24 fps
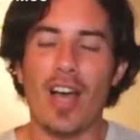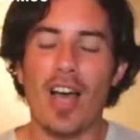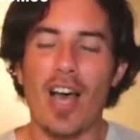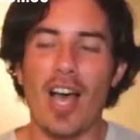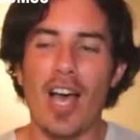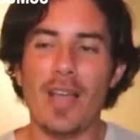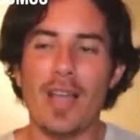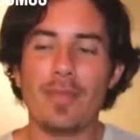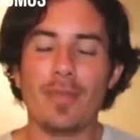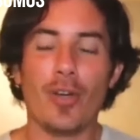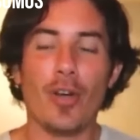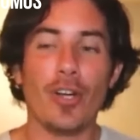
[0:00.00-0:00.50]

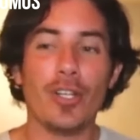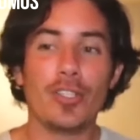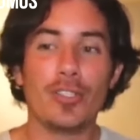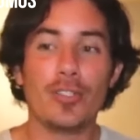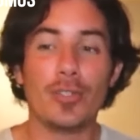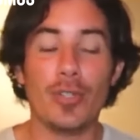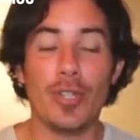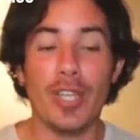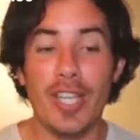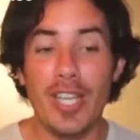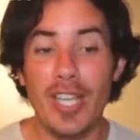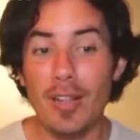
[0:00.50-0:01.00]
I'm going
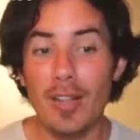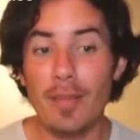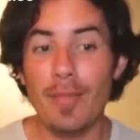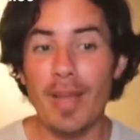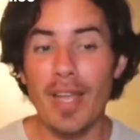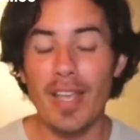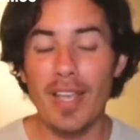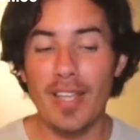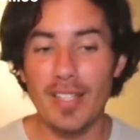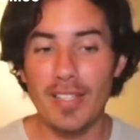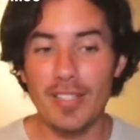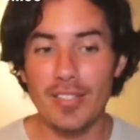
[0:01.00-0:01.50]
to heal my
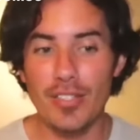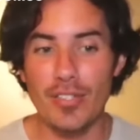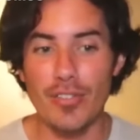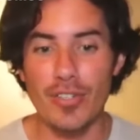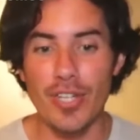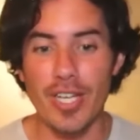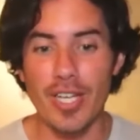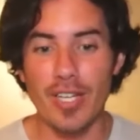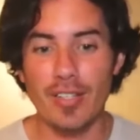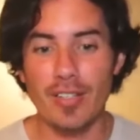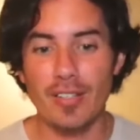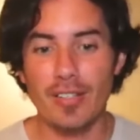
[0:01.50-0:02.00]

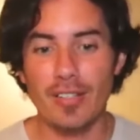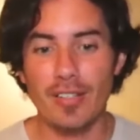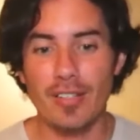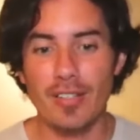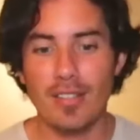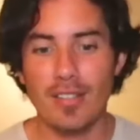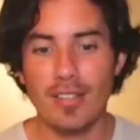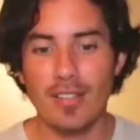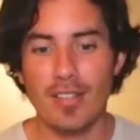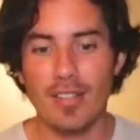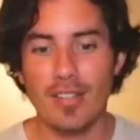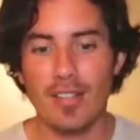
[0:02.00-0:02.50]
history,
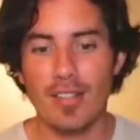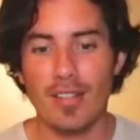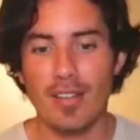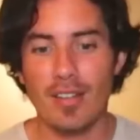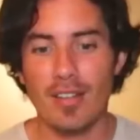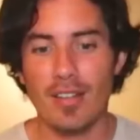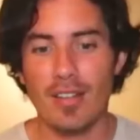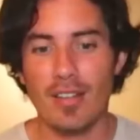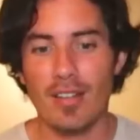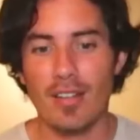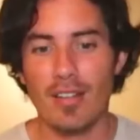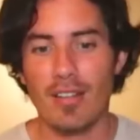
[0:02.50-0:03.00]

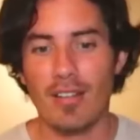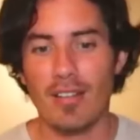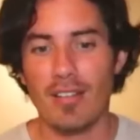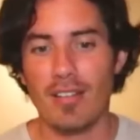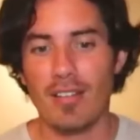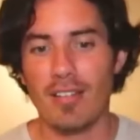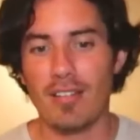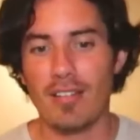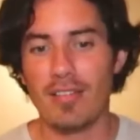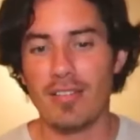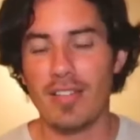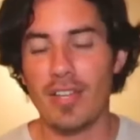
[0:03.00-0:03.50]

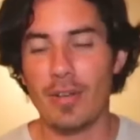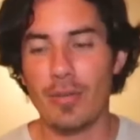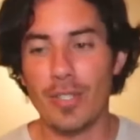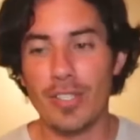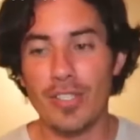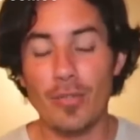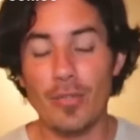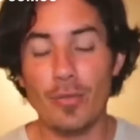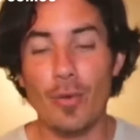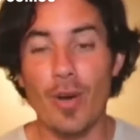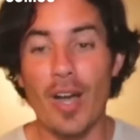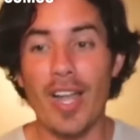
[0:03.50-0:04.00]
the
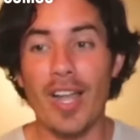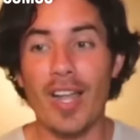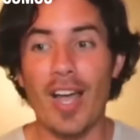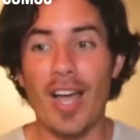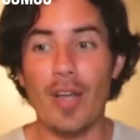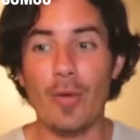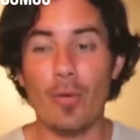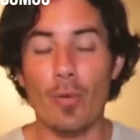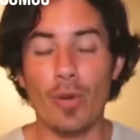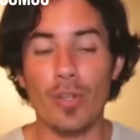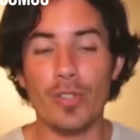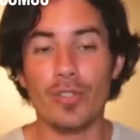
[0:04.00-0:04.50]
reason why I
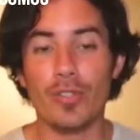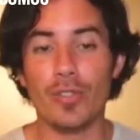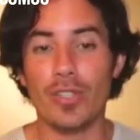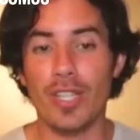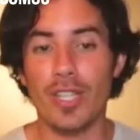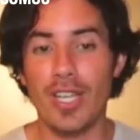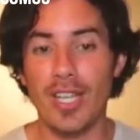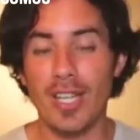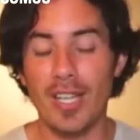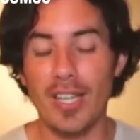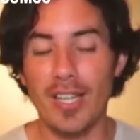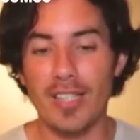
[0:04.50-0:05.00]
want to
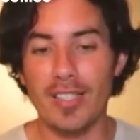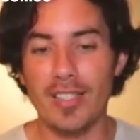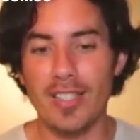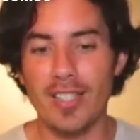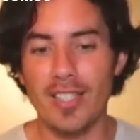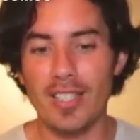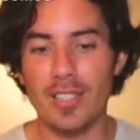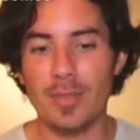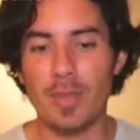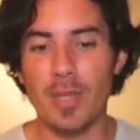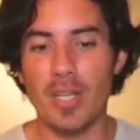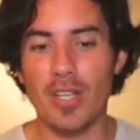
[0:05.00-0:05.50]
heal it
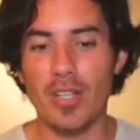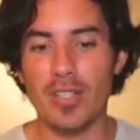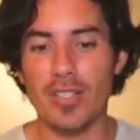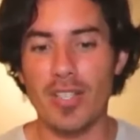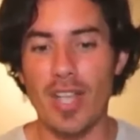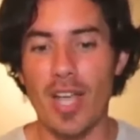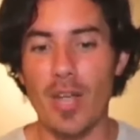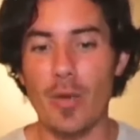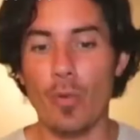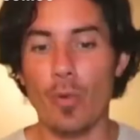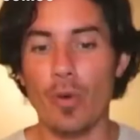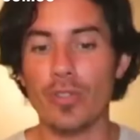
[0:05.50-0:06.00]
is because
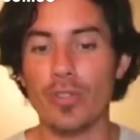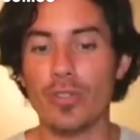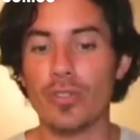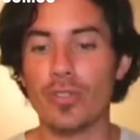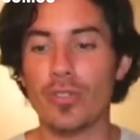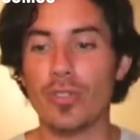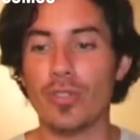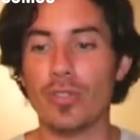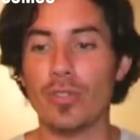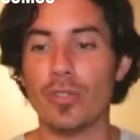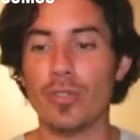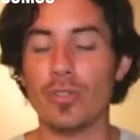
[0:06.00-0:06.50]
I want
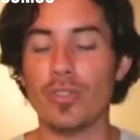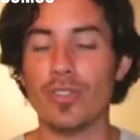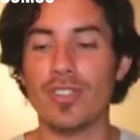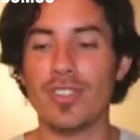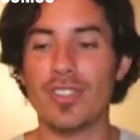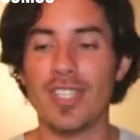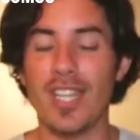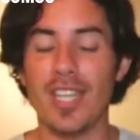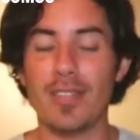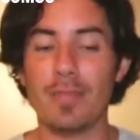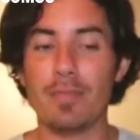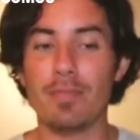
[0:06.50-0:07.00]
to
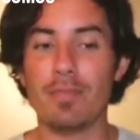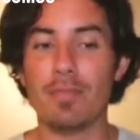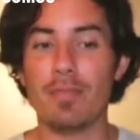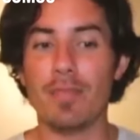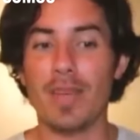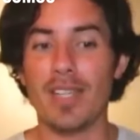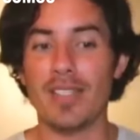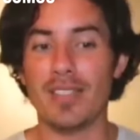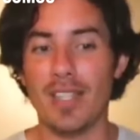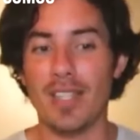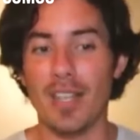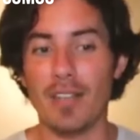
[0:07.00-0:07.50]
set
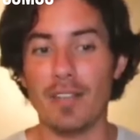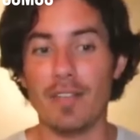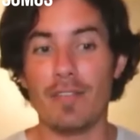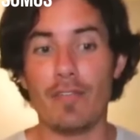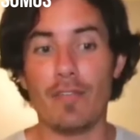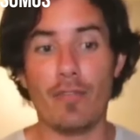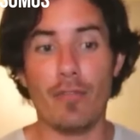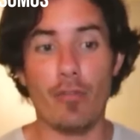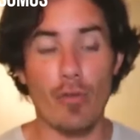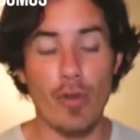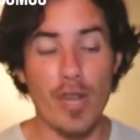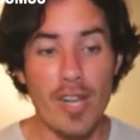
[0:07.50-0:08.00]
myself
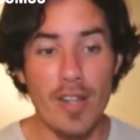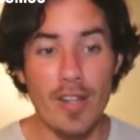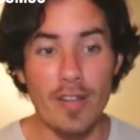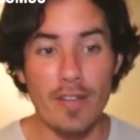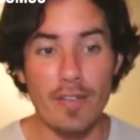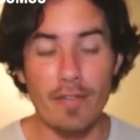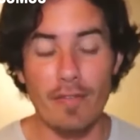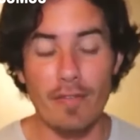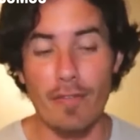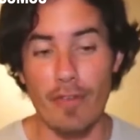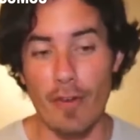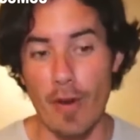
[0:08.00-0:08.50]
free
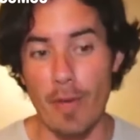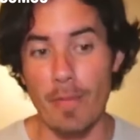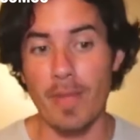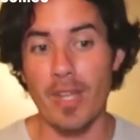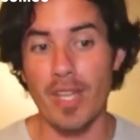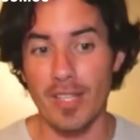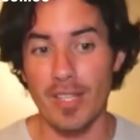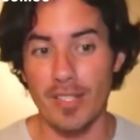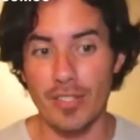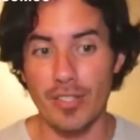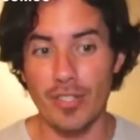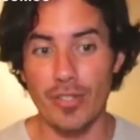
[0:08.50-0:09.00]
from
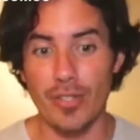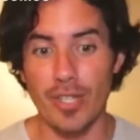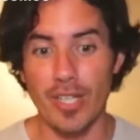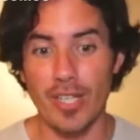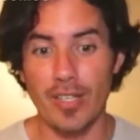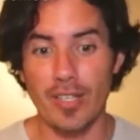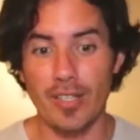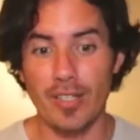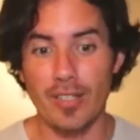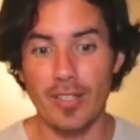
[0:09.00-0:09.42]
history.